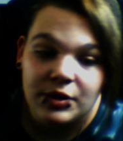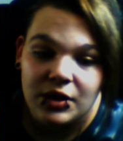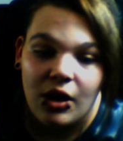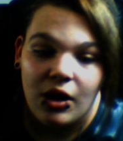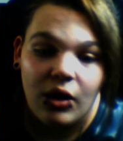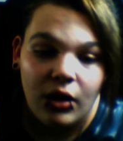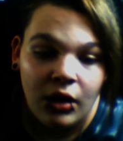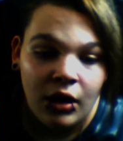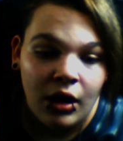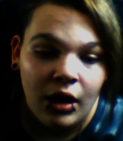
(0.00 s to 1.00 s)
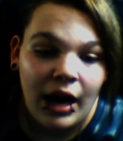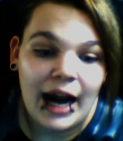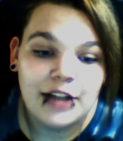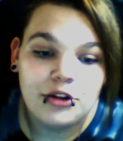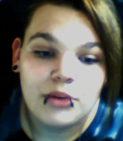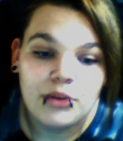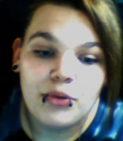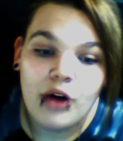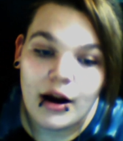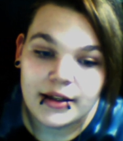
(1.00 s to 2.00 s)
salt, hydrogen
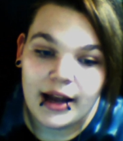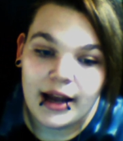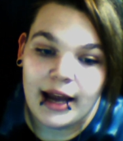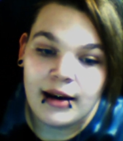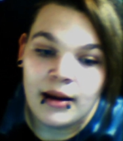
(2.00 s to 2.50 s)
peroxide,